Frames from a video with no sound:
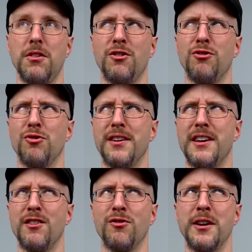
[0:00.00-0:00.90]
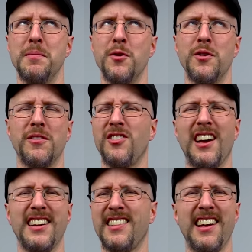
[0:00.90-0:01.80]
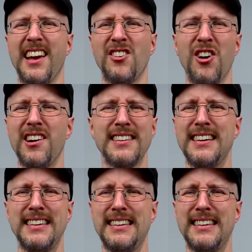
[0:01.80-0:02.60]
the gritty reboot of Sonic the Hedgehog.